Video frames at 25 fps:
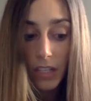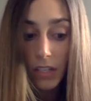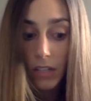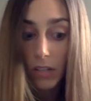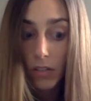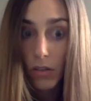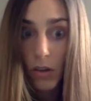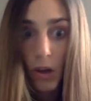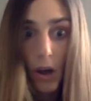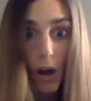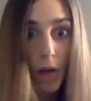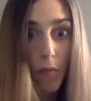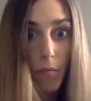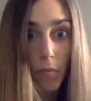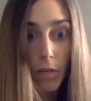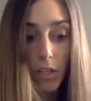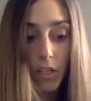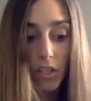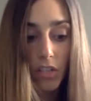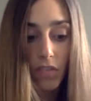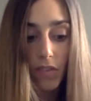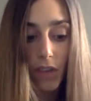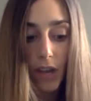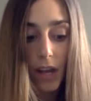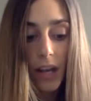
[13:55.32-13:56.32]
Not
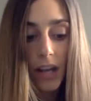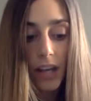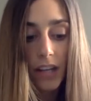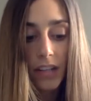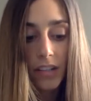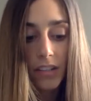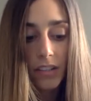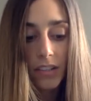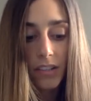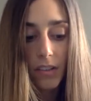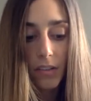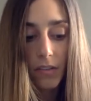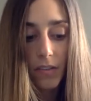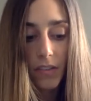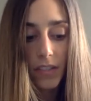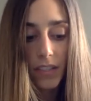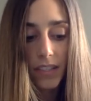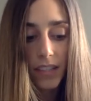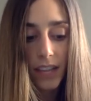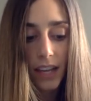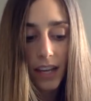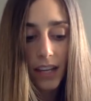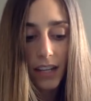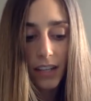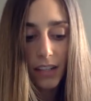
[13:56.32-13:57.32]
much fun, Sophie
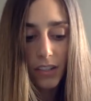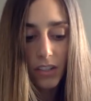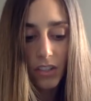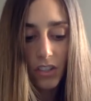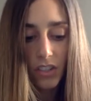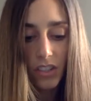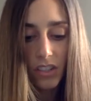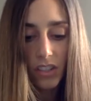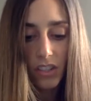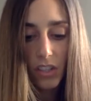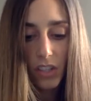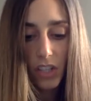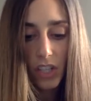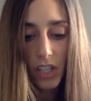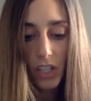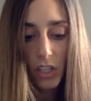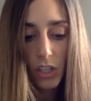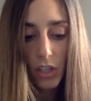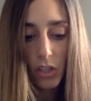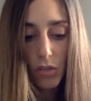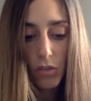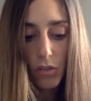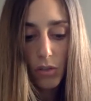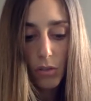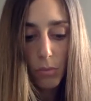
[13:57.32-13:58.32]
said. Just look at
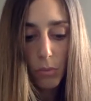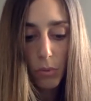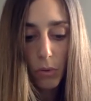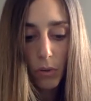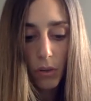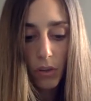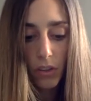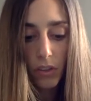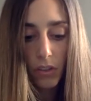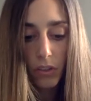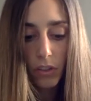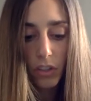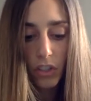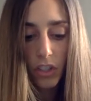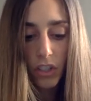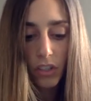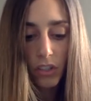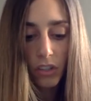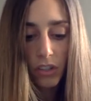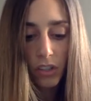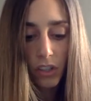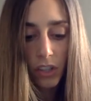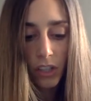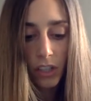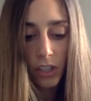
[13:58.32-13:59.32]
you, you poor little
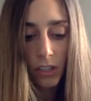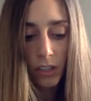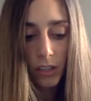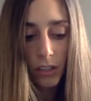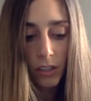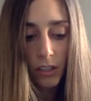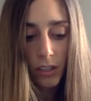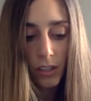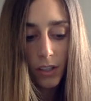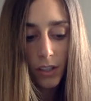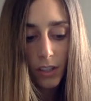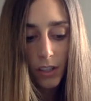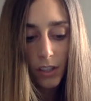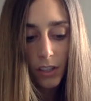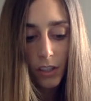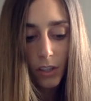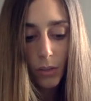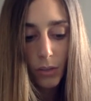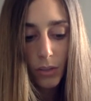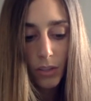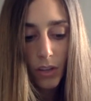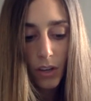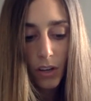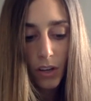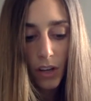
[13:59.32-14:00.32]
childler. You
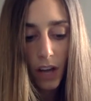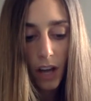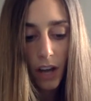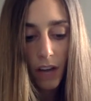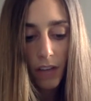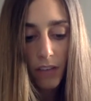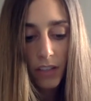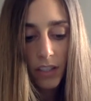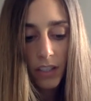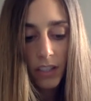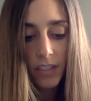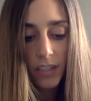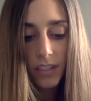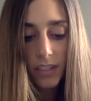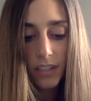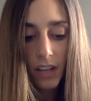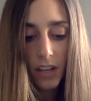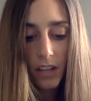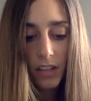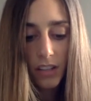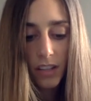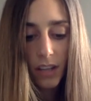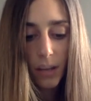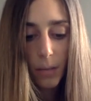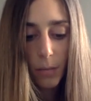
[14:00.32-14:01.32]
was all covered in
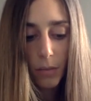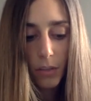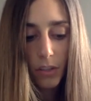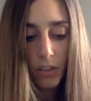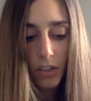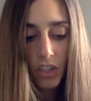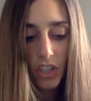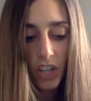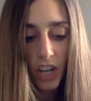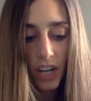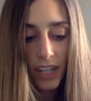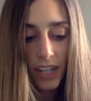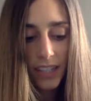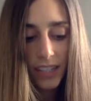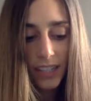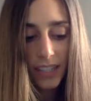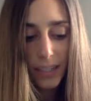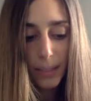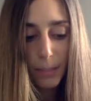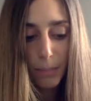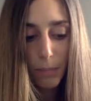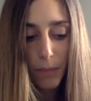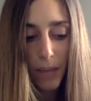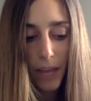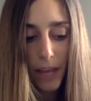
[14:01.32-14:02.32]
snozcumber and giant
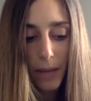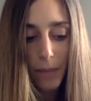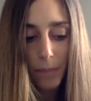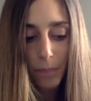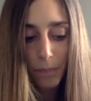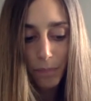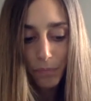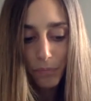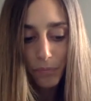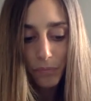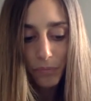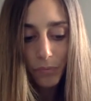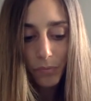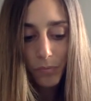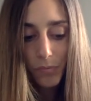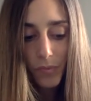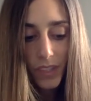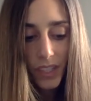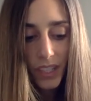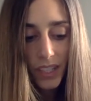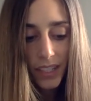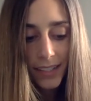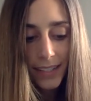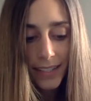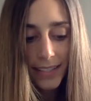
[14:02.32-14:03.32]
spit.
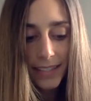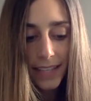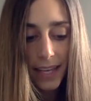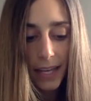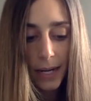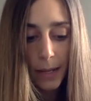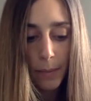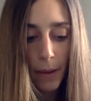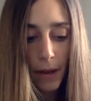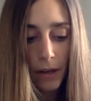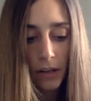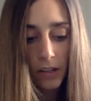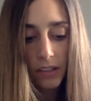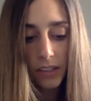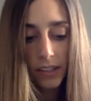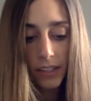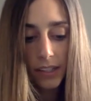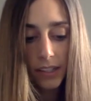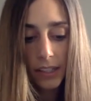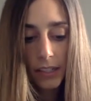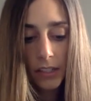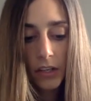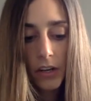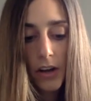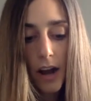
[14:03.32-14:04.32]
He set about
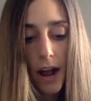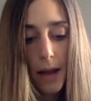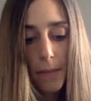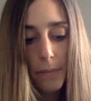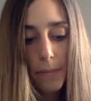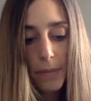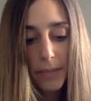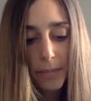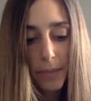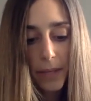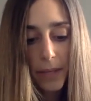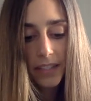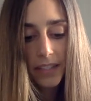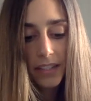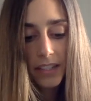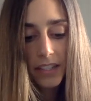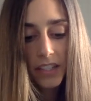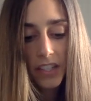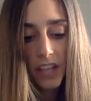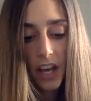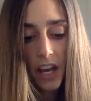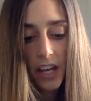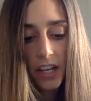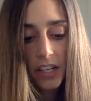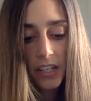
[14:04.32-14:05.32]
cleaning her up as he
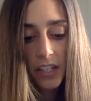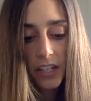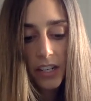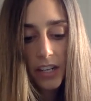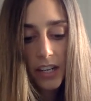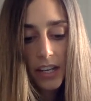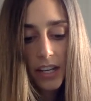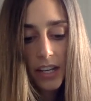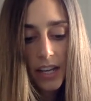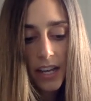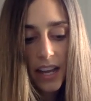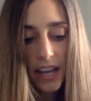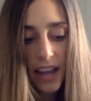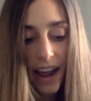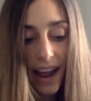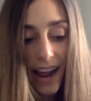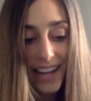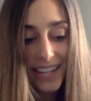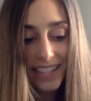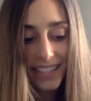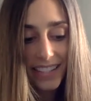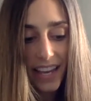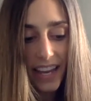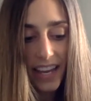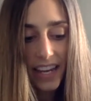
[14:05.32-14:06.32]
could.
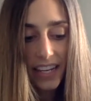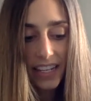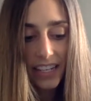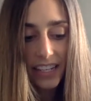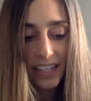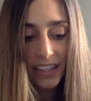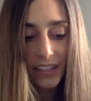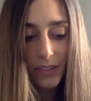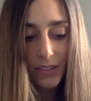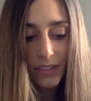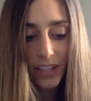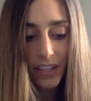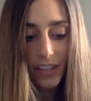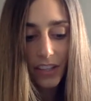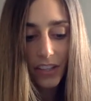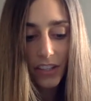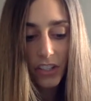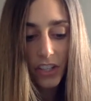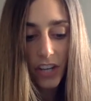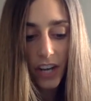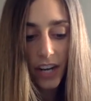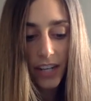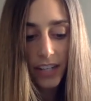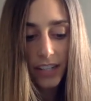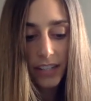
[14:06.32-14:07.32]
I is hating those other
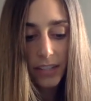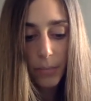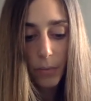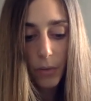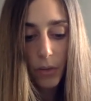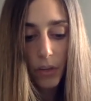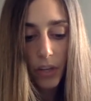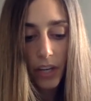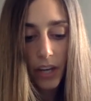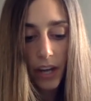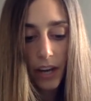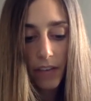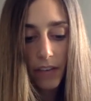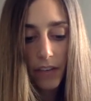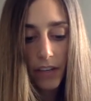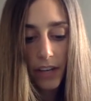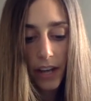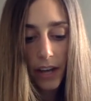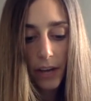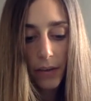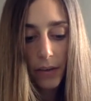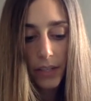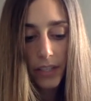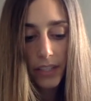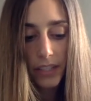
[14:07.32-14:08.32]
giants more than ever
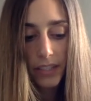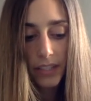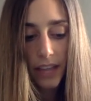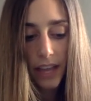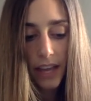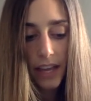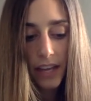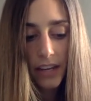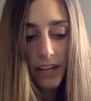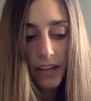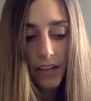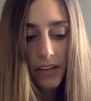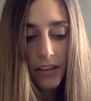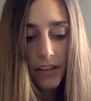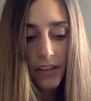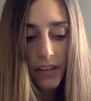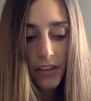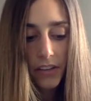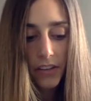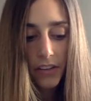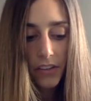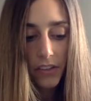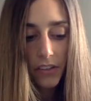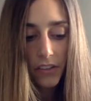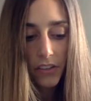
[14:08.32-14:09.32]
now, he said.
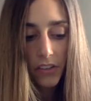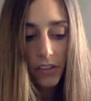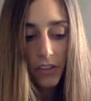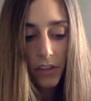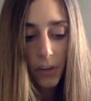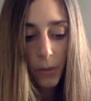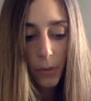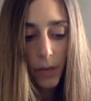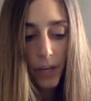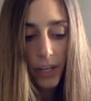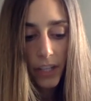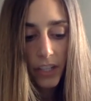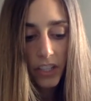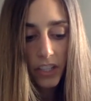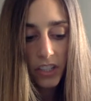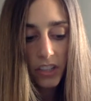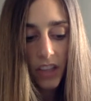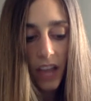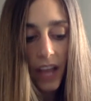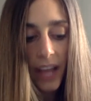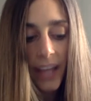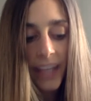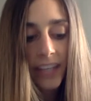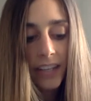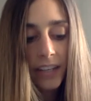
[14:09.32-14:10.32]
You know what I should
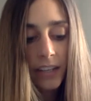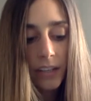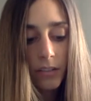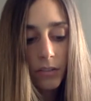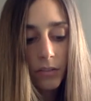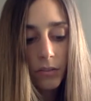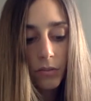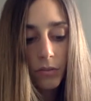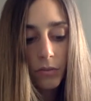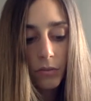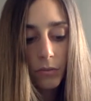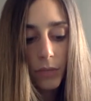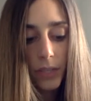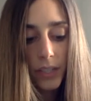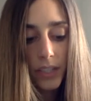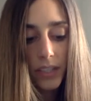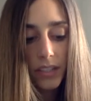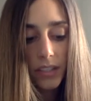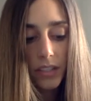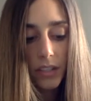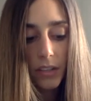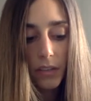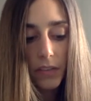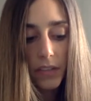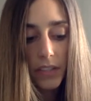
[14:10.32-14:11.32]
like? What?
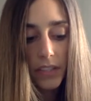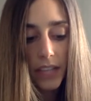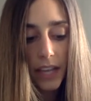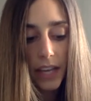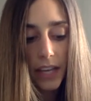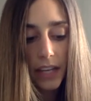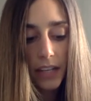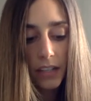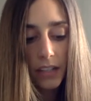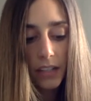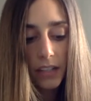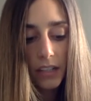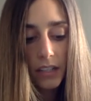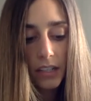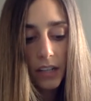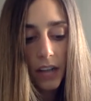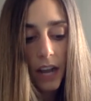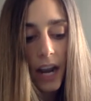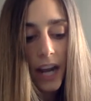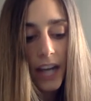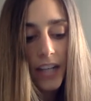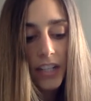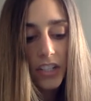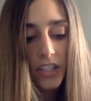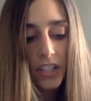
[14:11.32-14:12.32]
Sophie said.
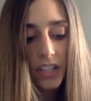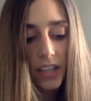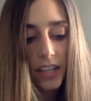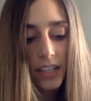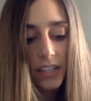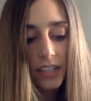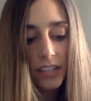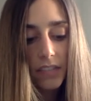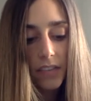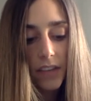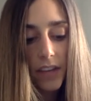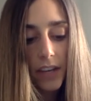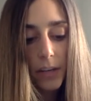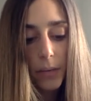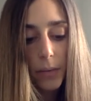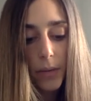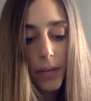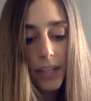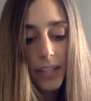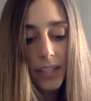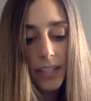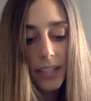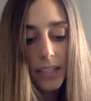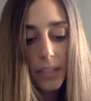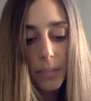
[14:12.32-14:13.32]
I should like to find a way
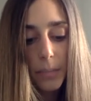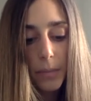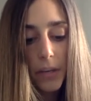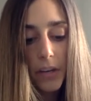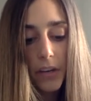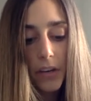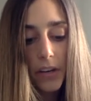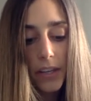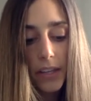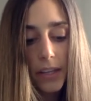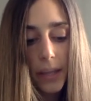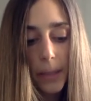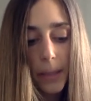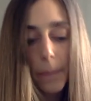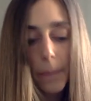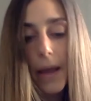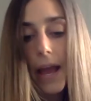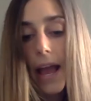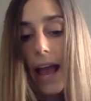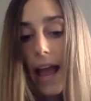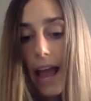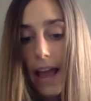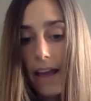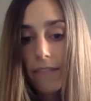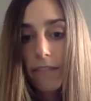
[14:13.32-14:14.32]
of disappearing them,
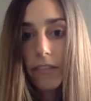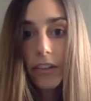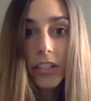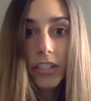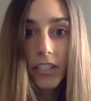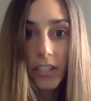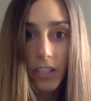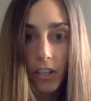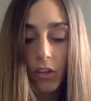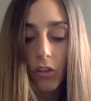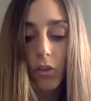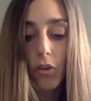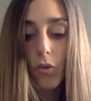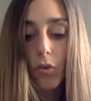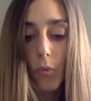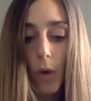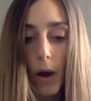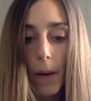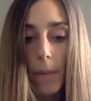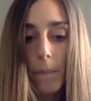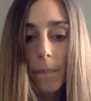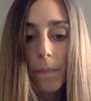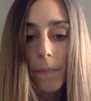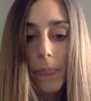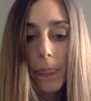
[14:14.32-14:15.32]
every single
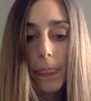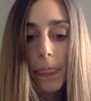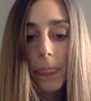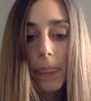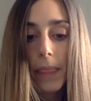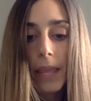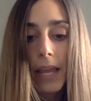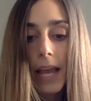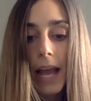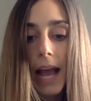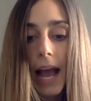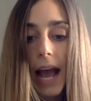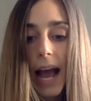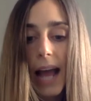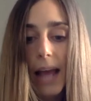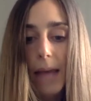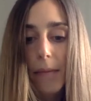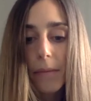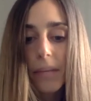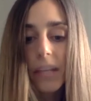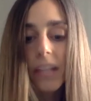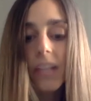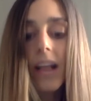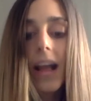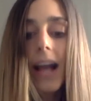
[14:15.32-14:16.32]
one. I'd
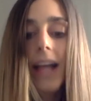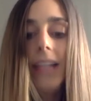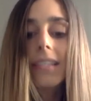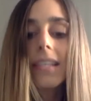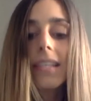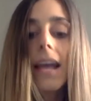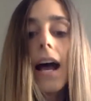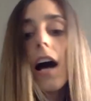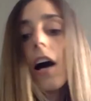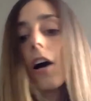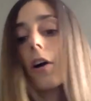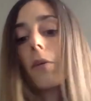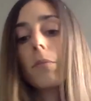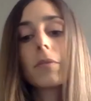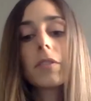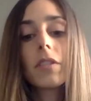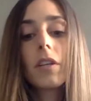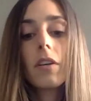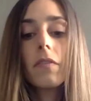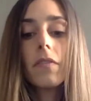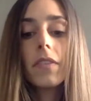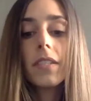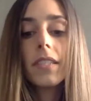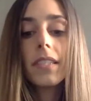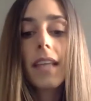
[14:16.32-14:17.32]
be glad to help,
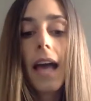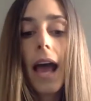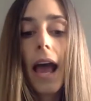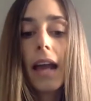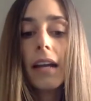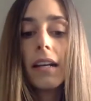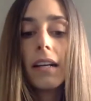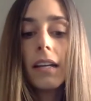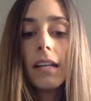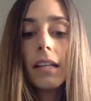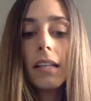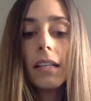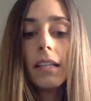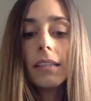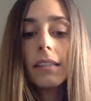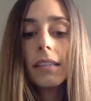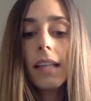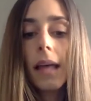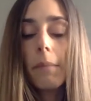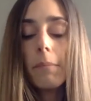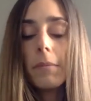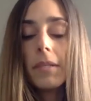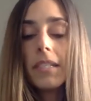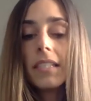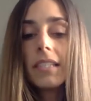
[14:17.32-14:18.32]
Sophie said.
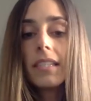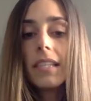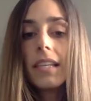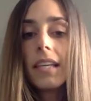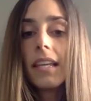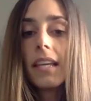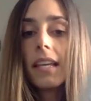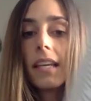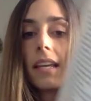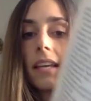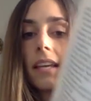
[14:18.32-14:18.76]
Let me see